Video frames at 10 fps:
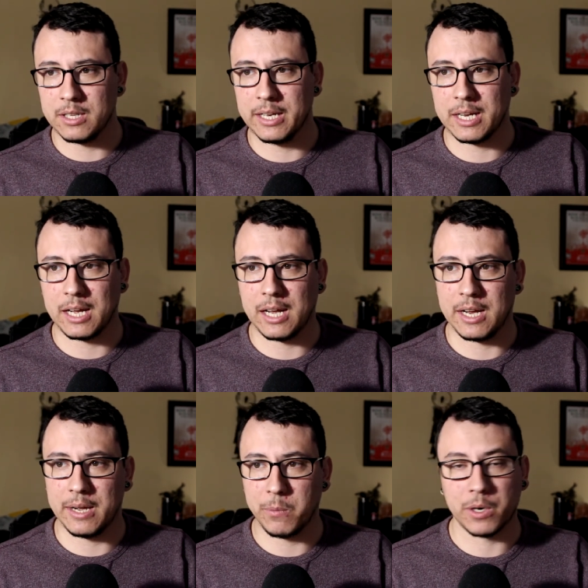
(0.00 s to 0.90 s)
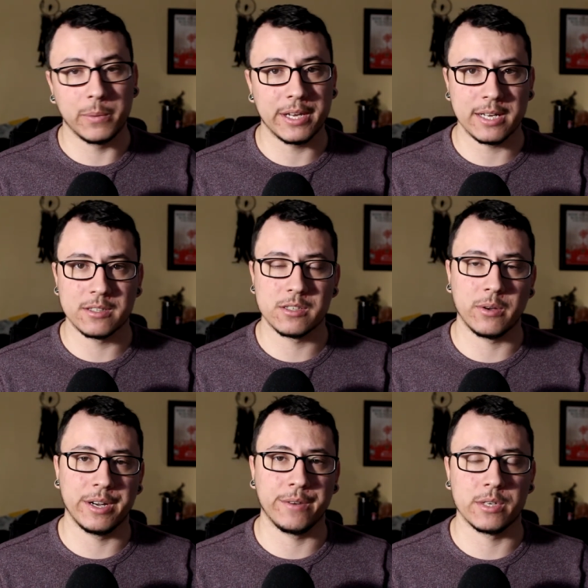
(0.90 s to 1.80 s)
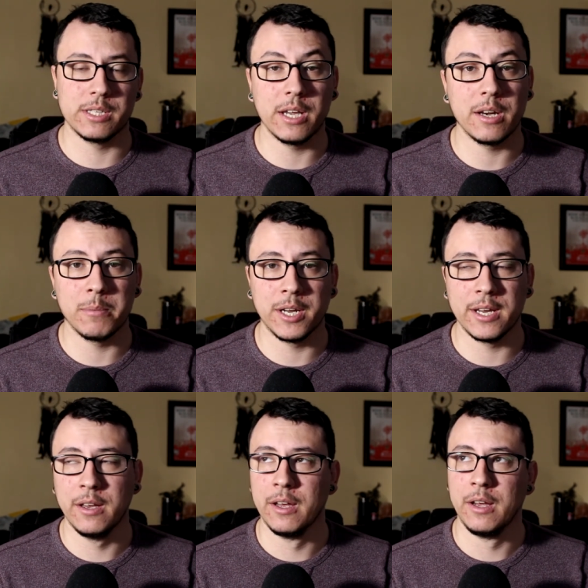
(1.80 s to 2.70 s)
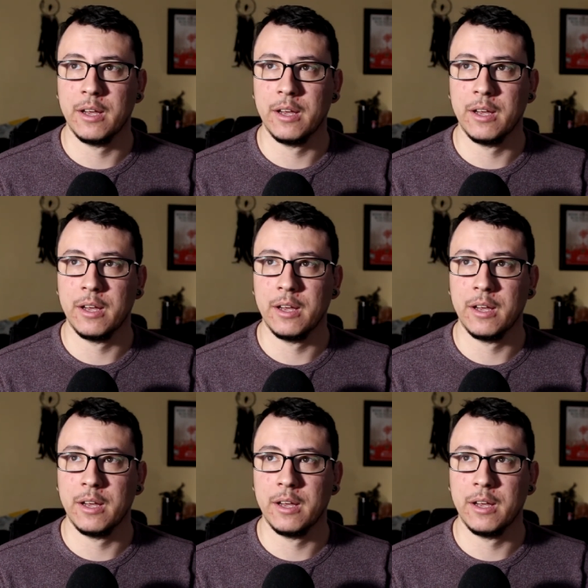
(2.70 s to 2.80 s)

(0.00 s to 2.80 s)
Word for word: Like, I work weekends, so I never see anybody.